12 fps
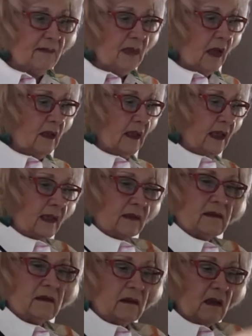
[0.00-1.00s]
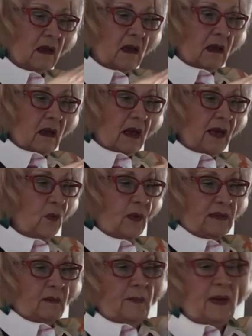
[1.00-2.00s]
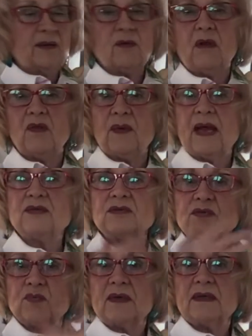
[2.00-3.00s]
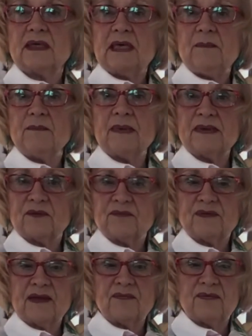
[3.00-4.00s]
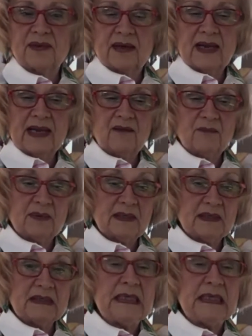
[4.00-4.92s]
I'm not going to get I don't want the pop all the way. I just want to keep the flavor that I have, but it